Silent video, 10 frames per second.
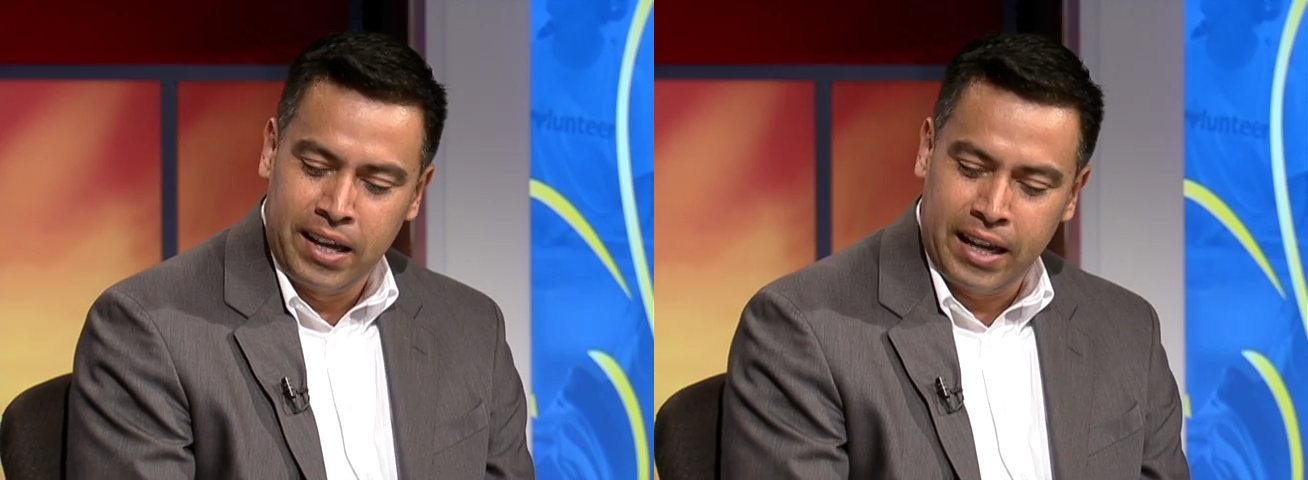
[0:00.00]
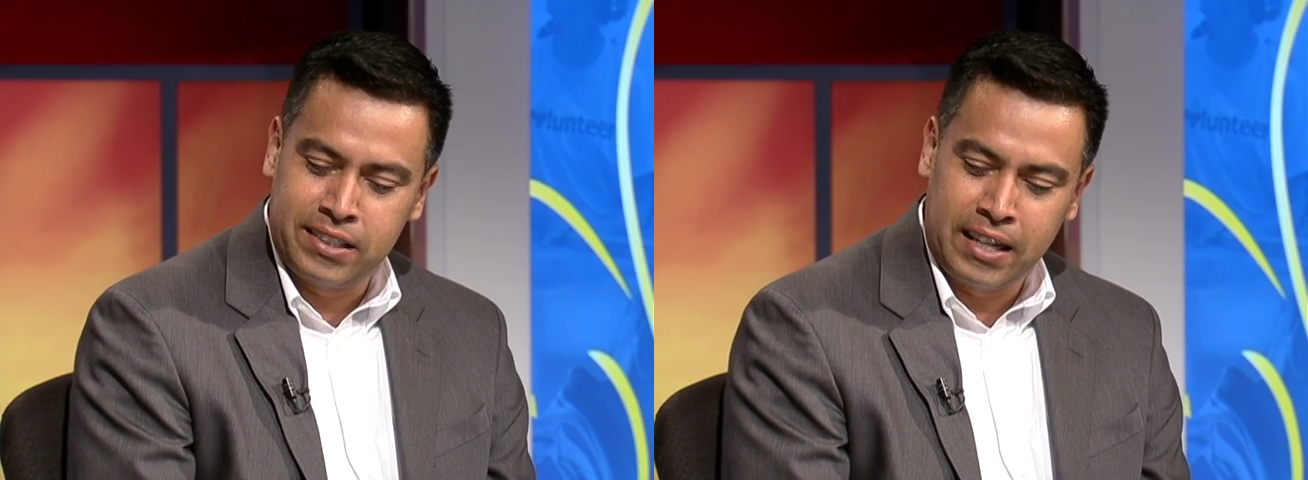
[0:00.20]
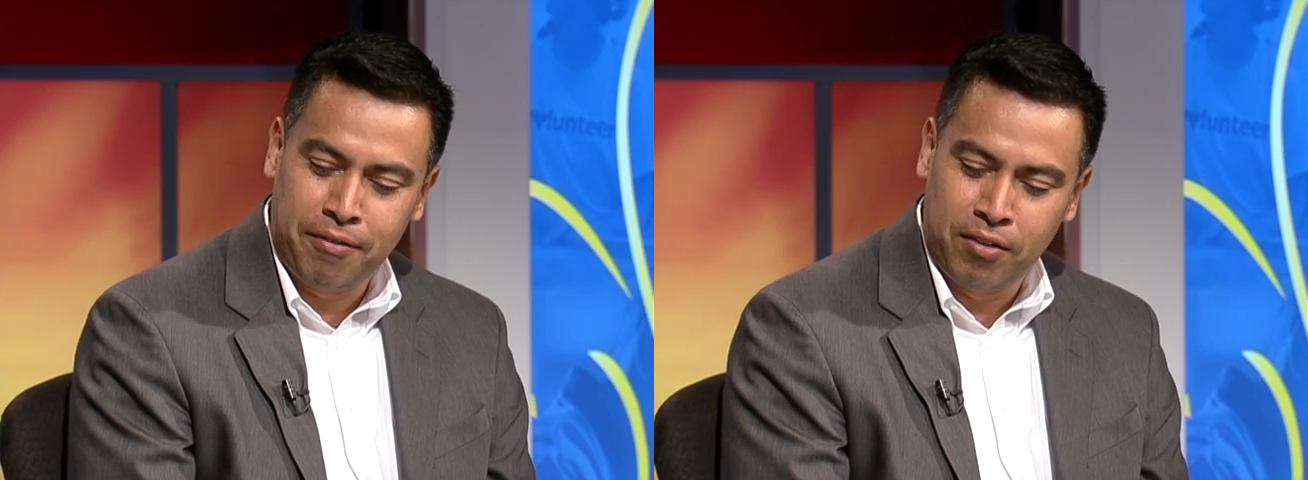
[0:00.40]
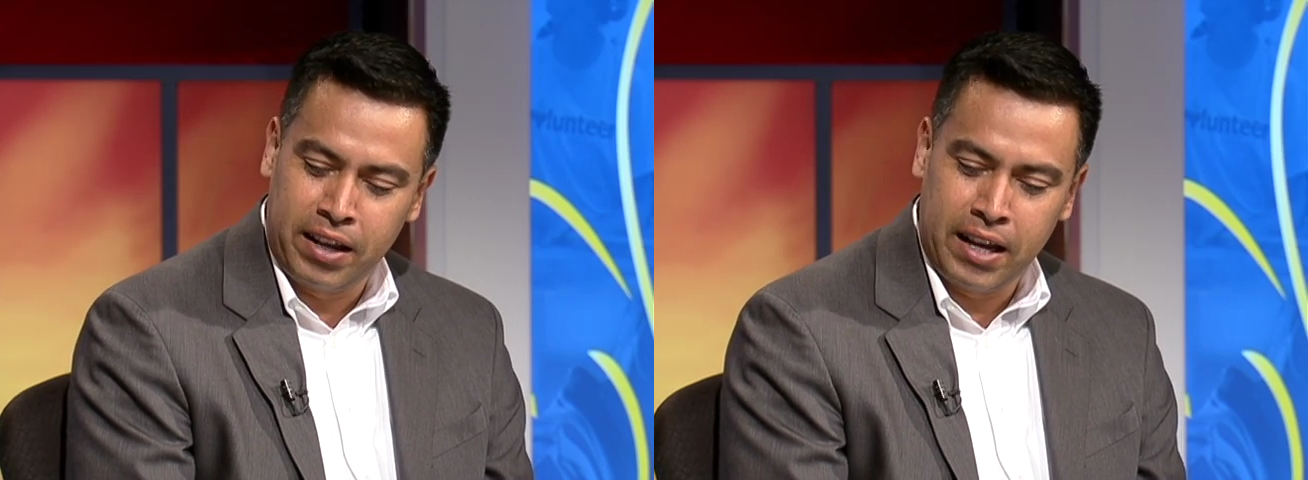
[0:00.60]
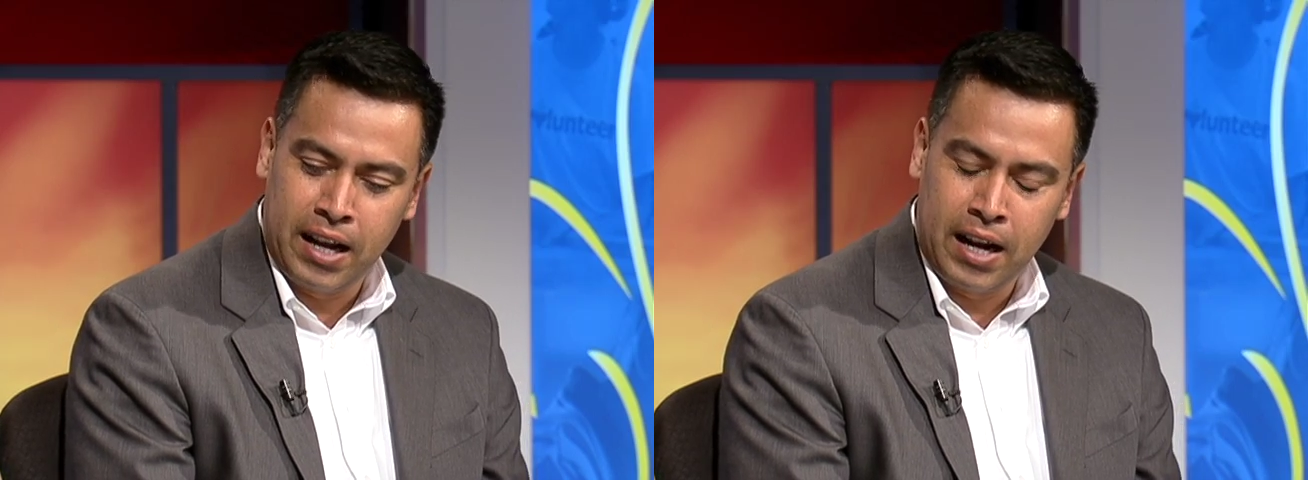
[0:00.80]
it's
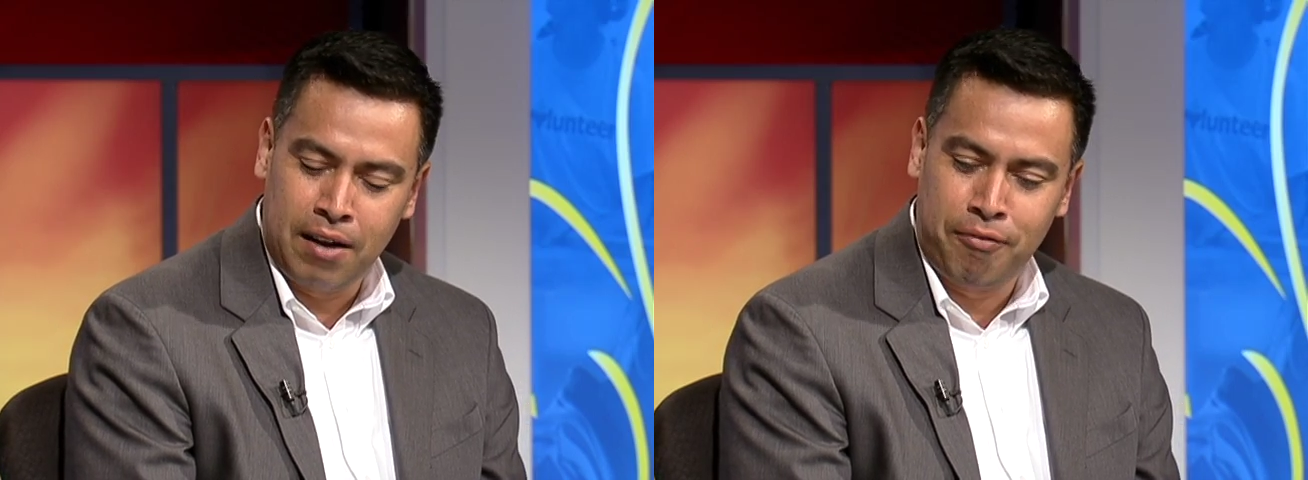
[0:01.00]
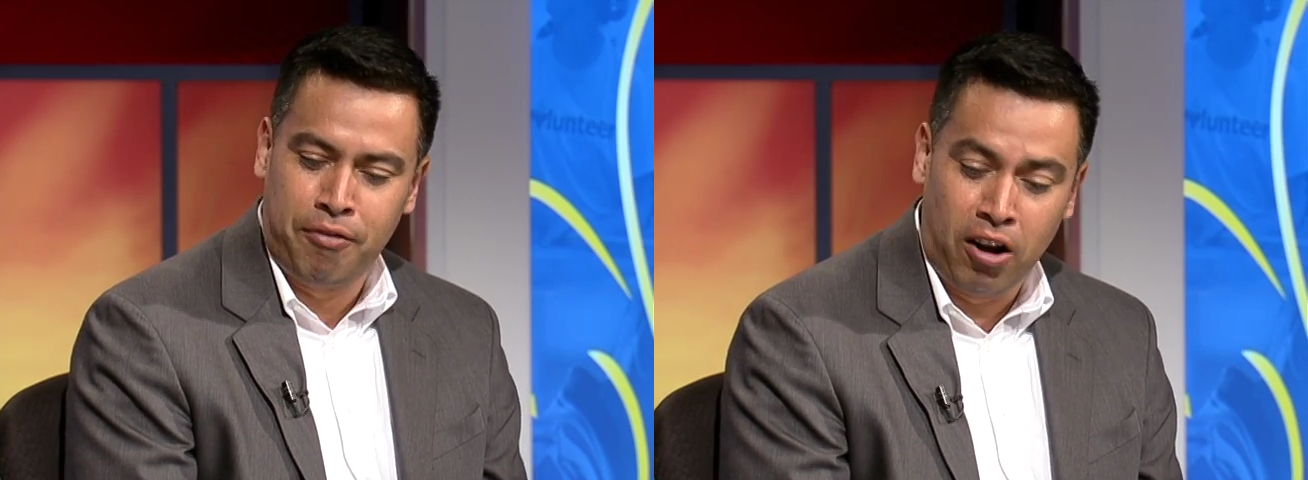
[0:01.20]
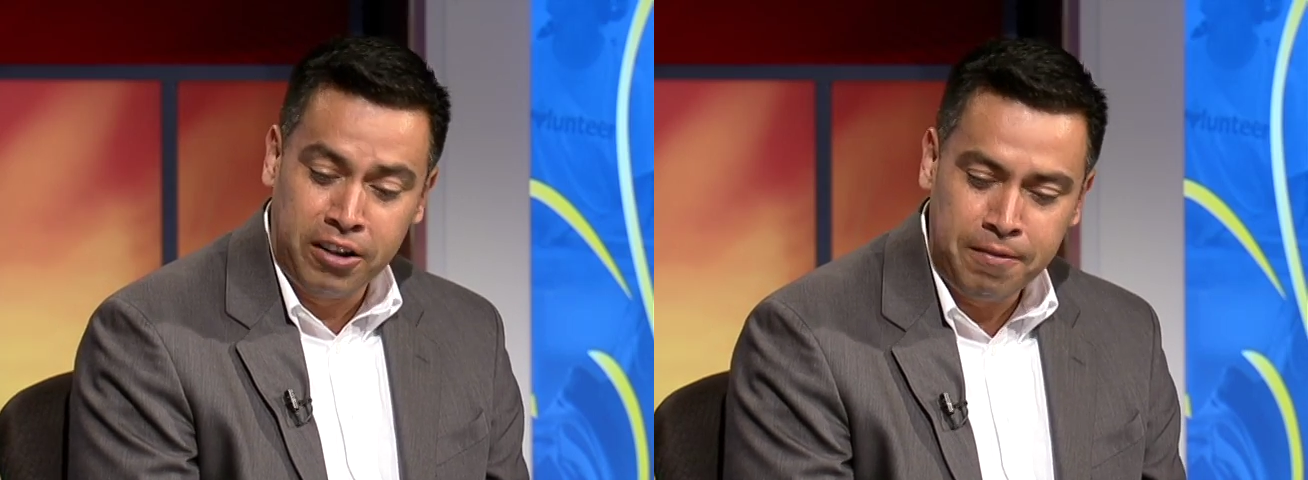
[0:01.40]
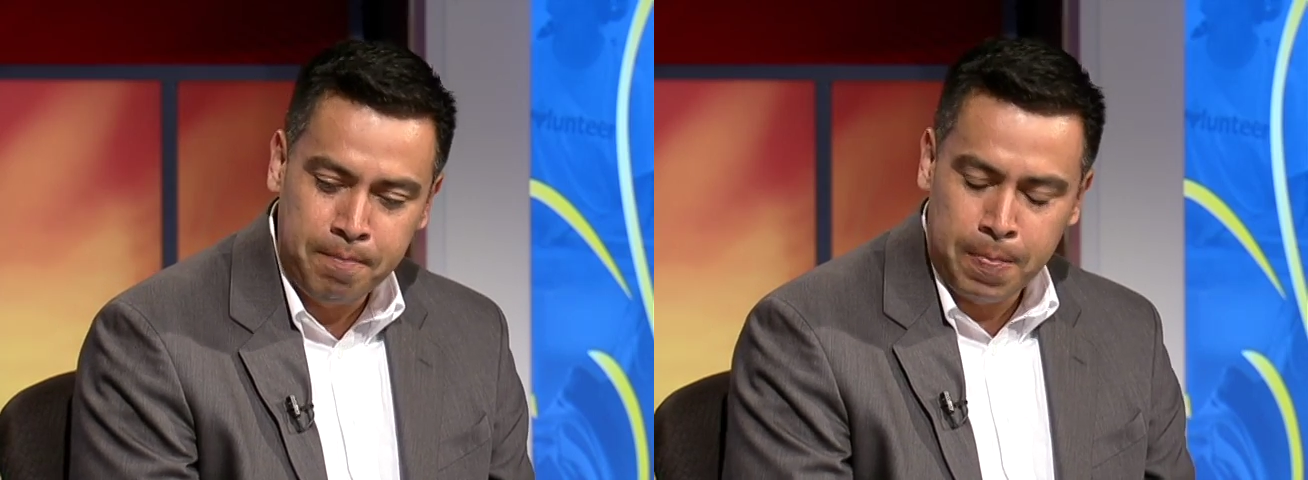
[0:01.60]
definitely fun